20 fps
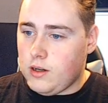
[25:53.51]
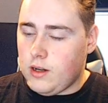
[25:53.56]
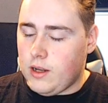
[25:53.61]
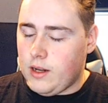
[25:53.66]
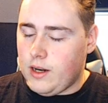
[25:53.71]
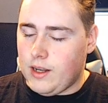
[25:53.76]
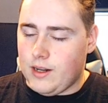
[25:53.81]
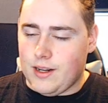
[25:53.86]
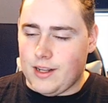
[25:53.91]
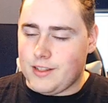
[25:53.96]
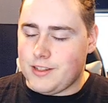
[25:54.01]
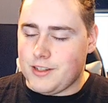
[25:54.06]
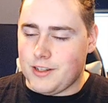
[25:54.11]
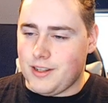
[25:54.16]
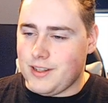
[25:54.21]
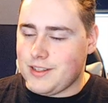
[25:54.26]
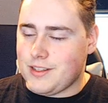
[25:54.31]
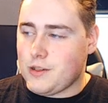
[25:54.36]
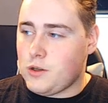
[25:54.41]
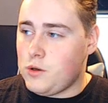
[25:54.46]
not
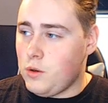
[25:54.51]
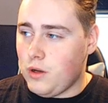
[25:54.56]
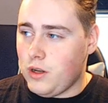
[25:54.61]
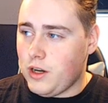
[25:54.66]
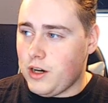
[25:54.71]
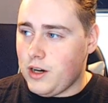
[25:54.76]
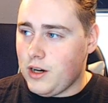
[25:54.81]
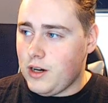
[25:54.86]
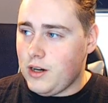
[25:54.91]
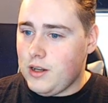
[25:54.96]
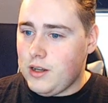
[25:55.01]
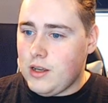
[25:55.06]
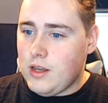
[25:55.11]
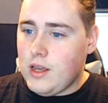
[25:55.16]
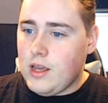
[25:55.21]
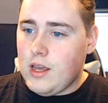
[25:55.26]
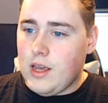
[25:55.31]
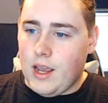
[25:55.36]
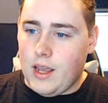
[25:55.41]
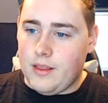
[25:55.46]
Turles, Cooler,
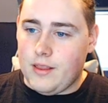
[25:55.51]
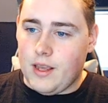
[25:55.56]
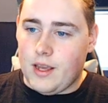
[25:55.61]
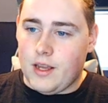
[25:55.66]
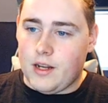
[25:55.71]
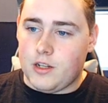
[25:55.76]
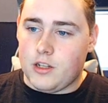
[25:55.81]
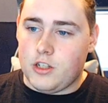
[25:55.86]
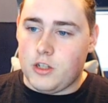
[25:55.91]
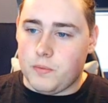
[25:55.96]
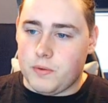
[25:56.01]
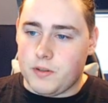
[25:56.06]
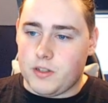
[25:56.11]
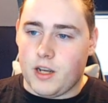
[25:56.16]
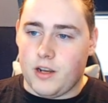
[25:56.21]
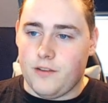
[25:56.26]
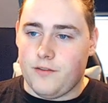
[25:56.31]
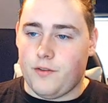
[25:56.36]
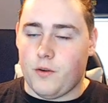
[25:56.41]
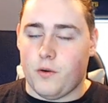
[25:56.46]
and then Super
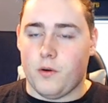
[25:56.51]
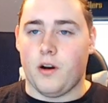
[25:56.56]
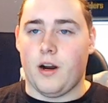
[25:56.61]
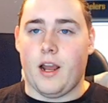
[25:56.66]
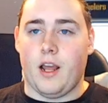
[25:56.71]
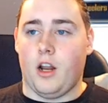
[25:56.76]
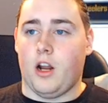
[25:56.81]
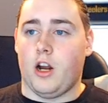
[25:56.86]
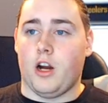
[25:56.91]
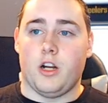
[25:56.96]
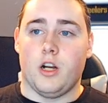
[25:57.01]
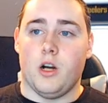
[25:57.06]
Saiyan 4 LR